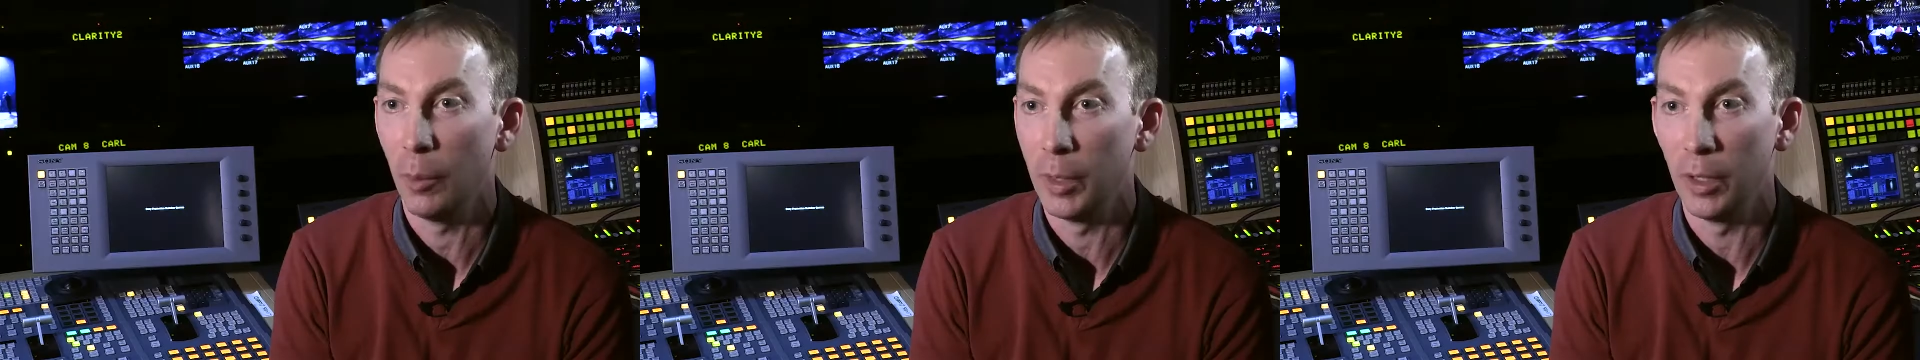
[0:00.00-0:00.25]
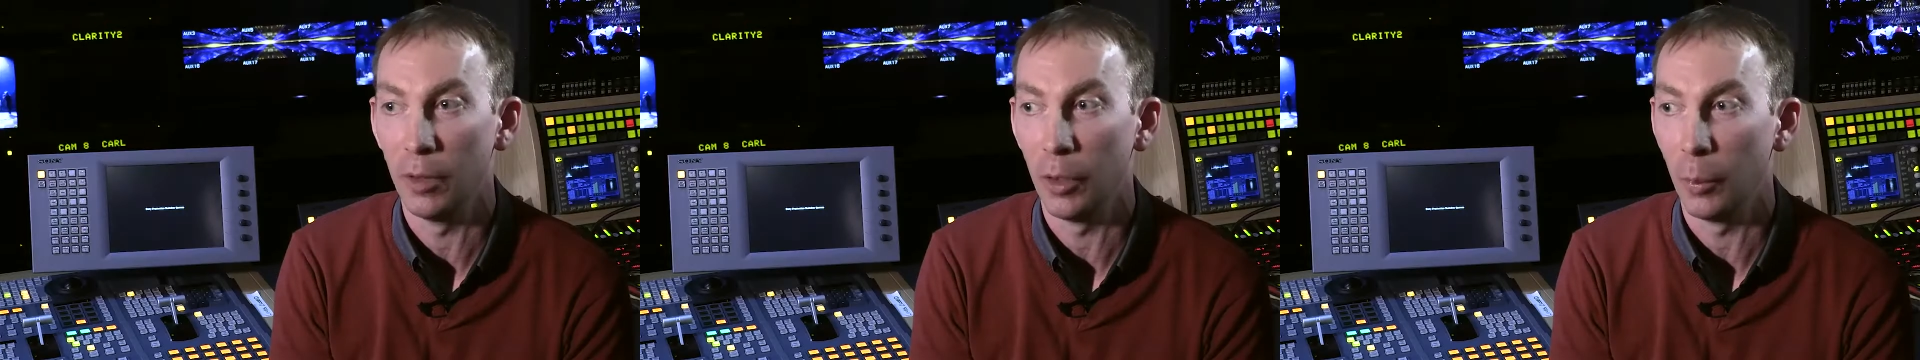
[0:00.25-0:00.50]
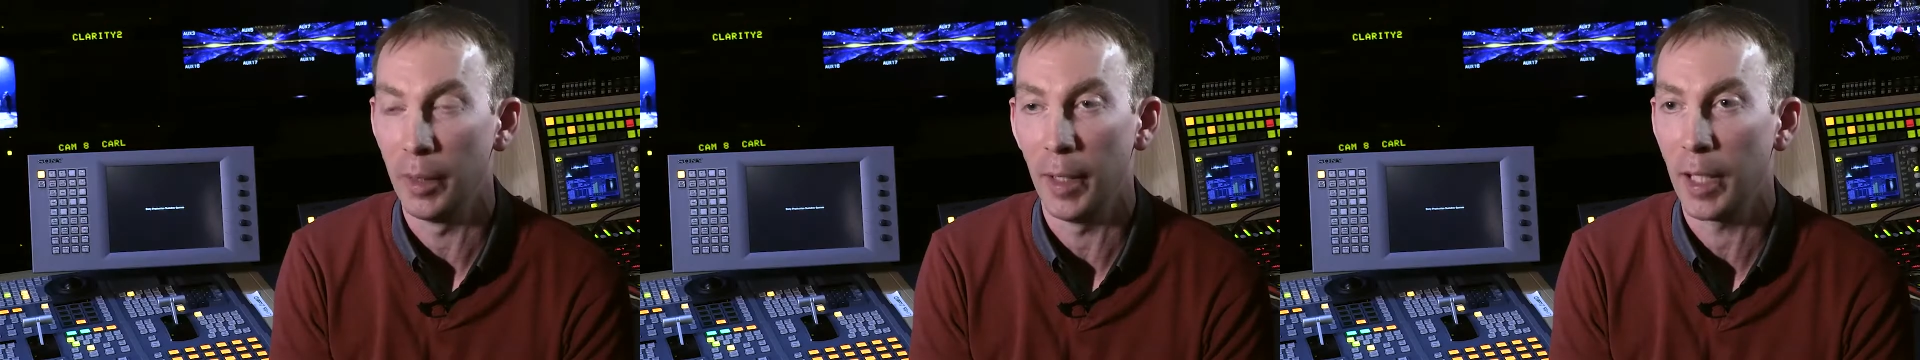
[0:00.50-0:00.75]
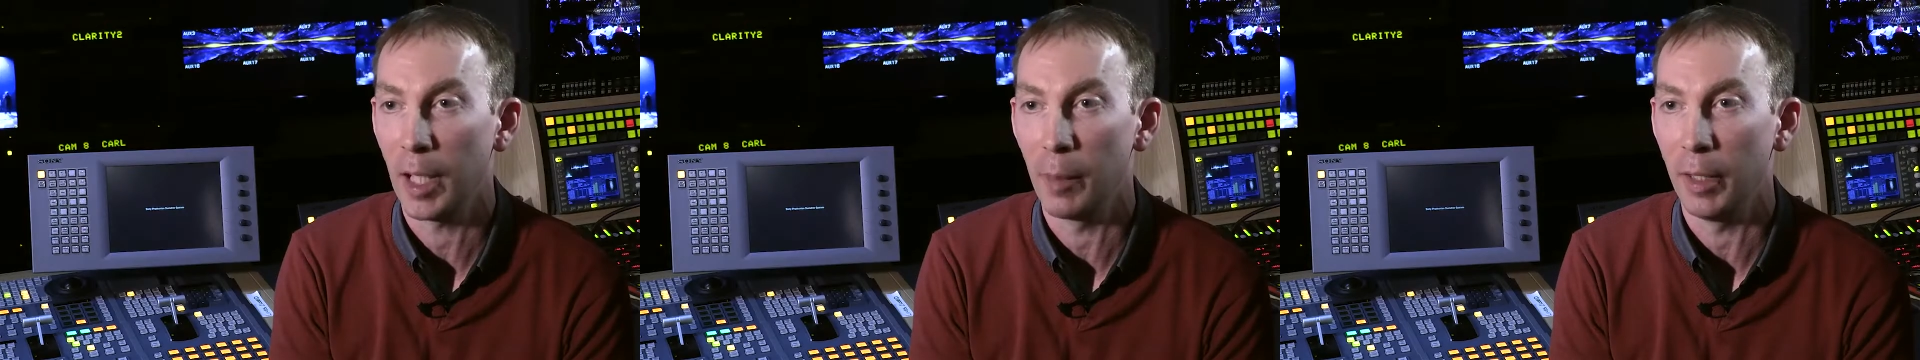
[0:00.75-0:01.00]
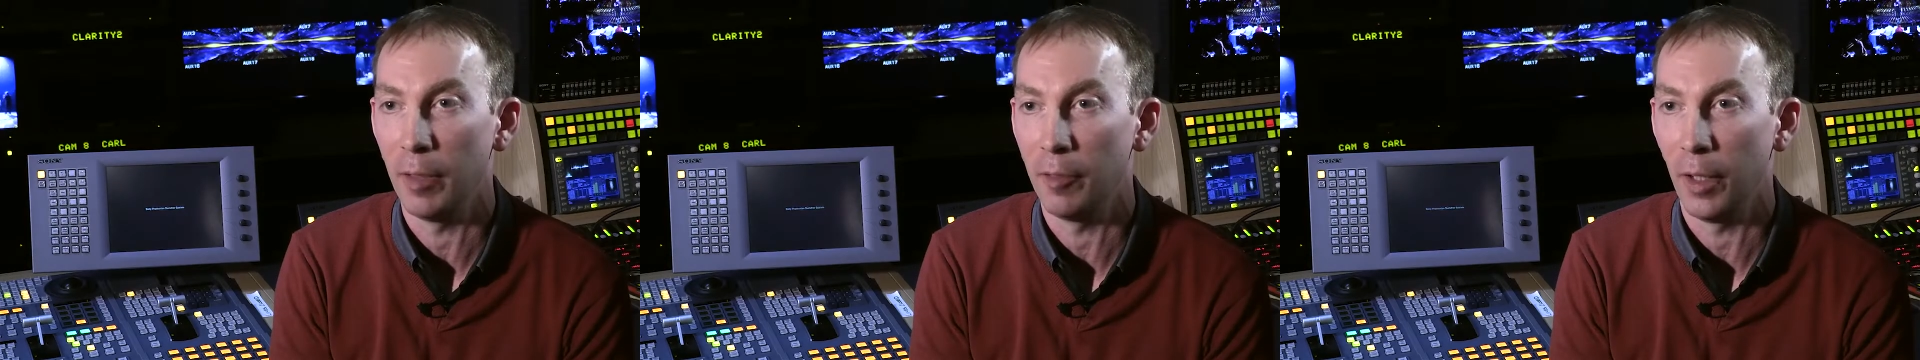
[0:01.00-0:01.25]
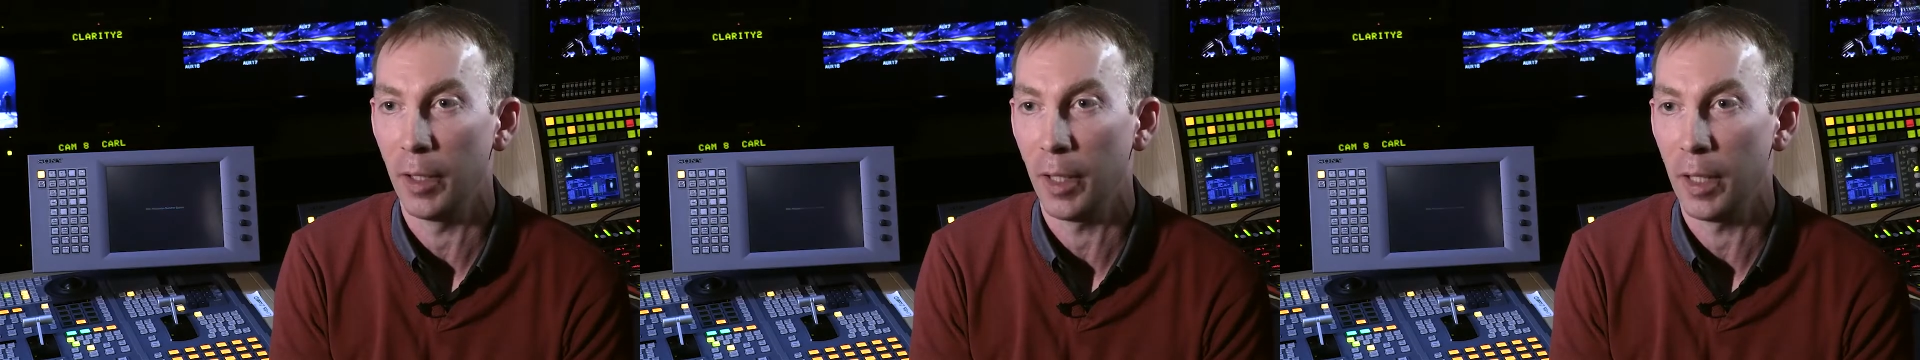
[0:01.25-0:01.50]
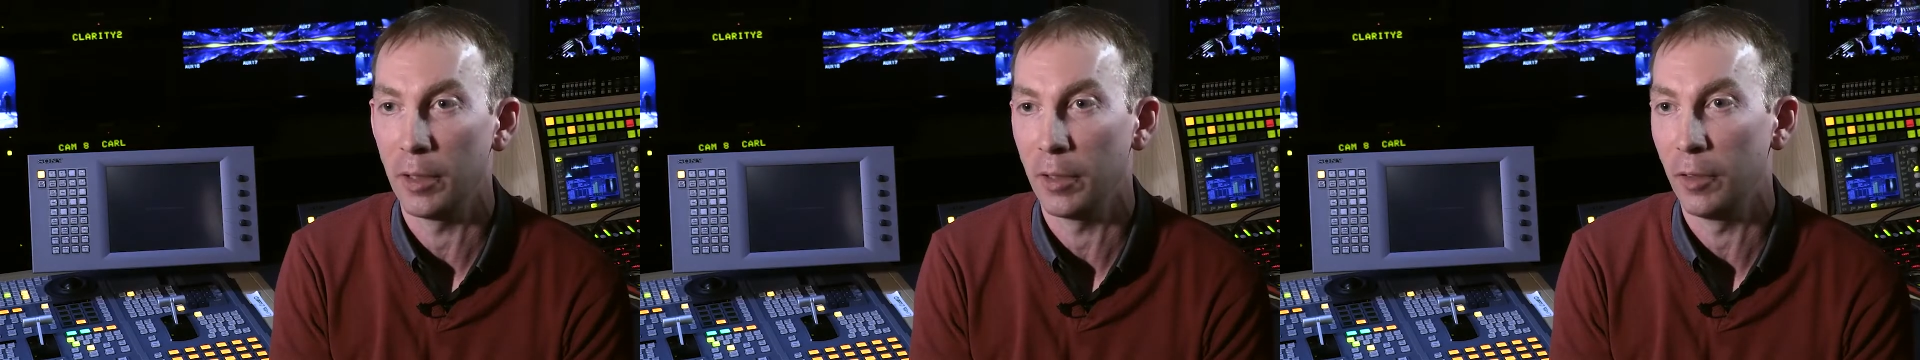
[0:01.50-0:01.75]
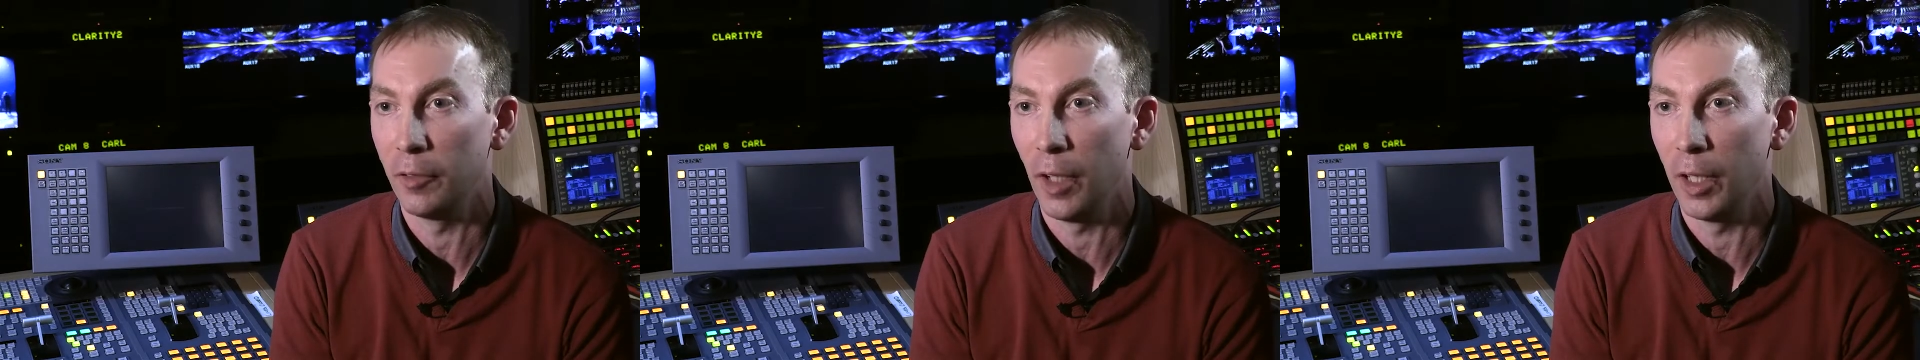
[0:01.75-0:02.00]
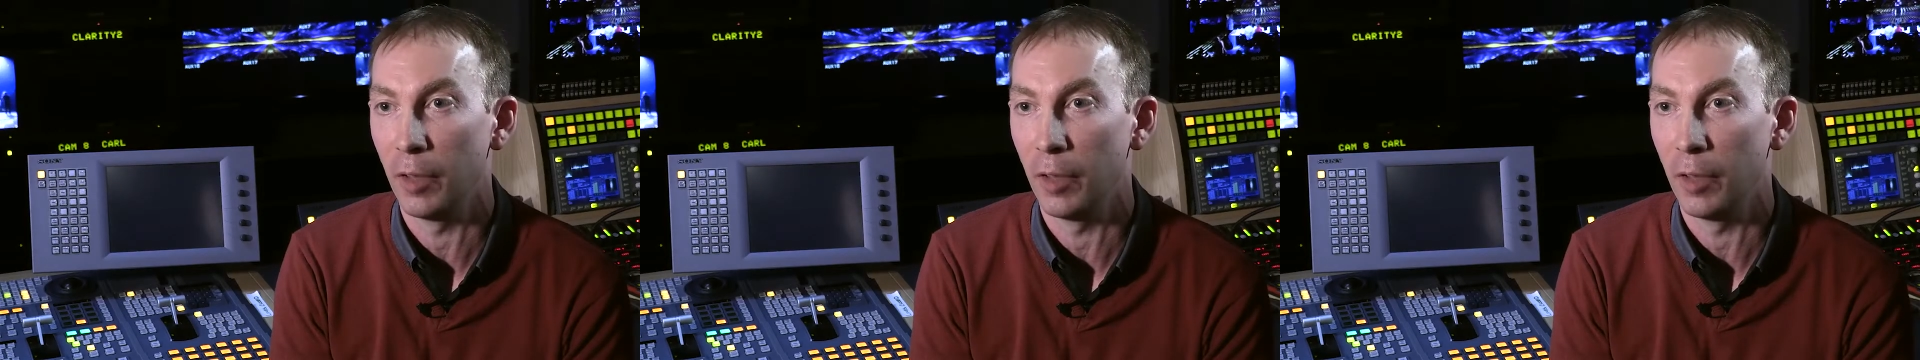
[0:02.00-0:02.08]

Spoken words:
and we know that when they come out their flight cases and are fired